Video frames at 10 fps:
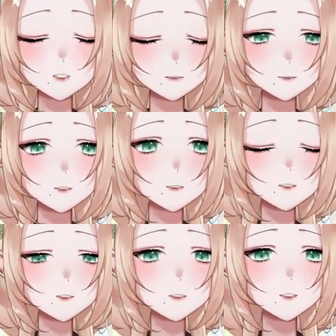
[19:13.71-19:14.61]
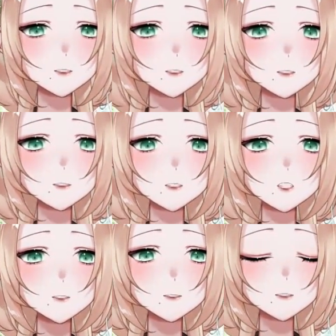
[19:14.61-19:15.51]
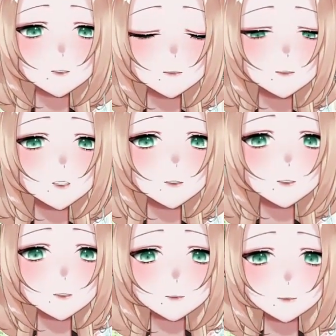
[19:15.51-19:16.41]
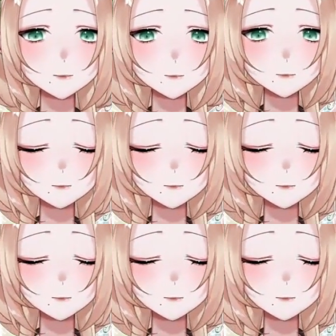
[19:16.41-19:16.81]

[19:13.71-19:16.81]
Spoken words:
algae collecting on the bottom,